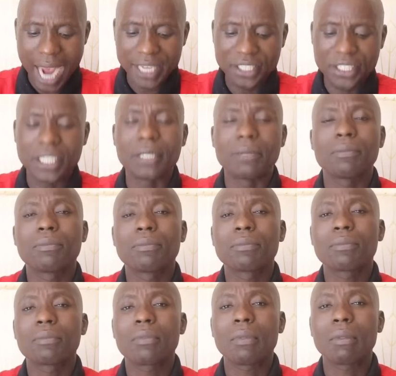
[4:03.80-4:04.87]
Haiti,
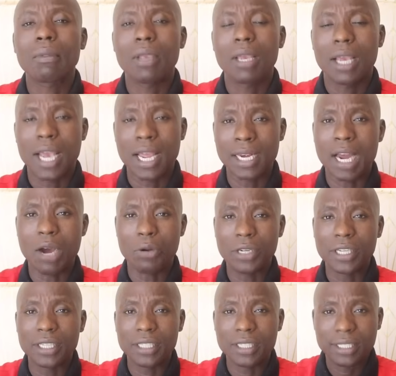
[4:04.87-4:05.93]
and now
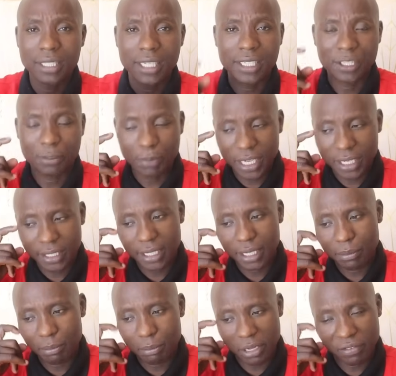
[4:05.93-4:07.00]
he speaks
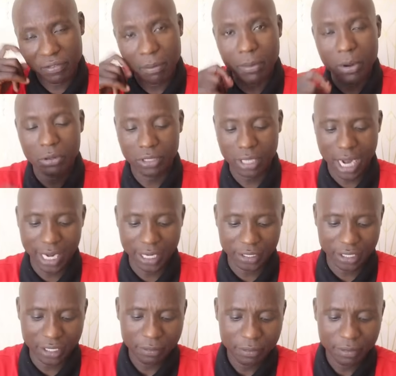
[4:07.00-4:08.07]
brief about
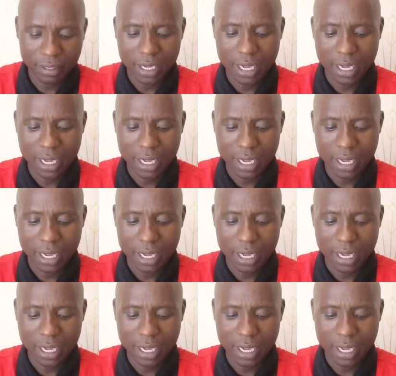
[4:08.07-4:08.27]
Haiti.